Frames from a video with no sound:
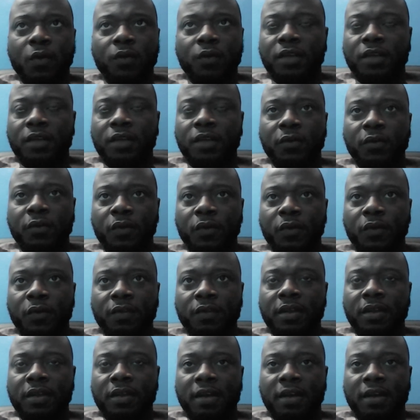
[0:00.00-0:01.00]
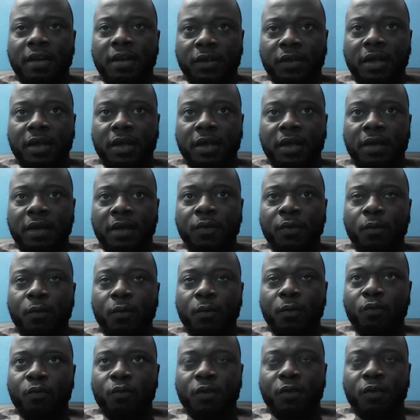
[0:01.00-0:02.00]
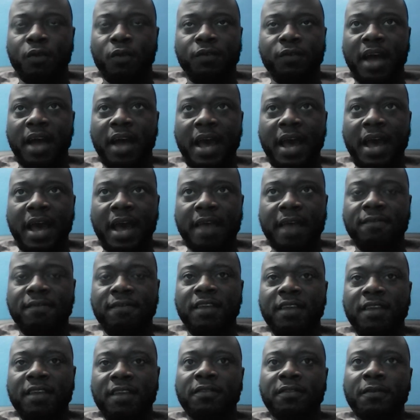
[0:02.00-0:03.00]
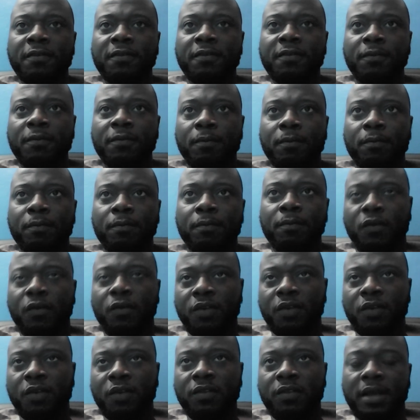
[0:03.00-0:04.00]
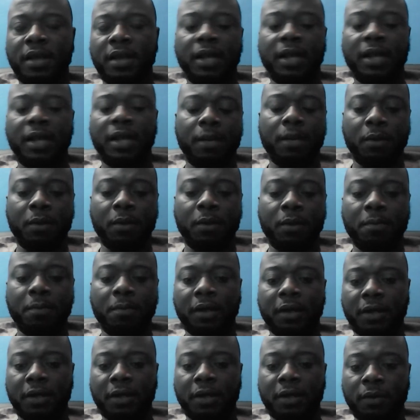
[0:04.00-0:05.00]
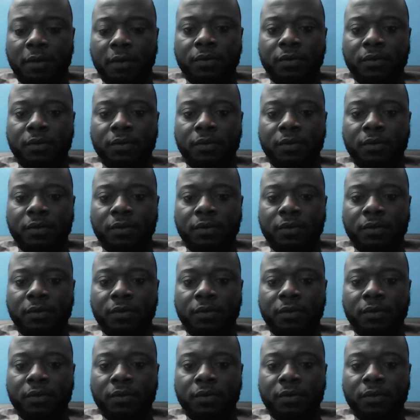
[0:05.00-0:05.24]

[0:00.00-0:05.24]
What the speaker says: Countries in Africa with diverse professional and academic background,